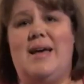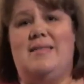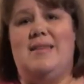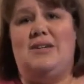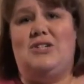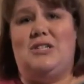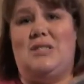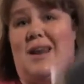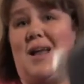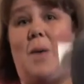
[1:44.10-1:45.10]
They'd
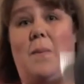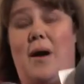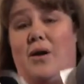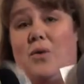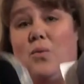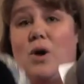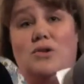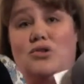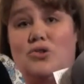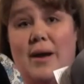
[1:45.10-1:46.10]
help on a
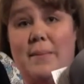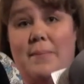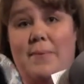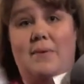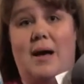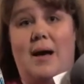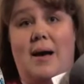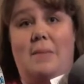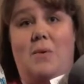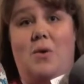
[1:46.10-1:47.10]
road trip,
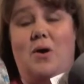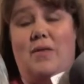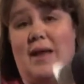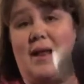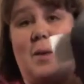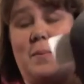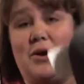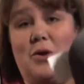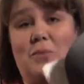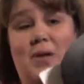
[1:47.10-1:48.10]
or they'd help in
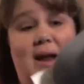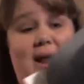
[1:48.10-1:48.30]
your plane.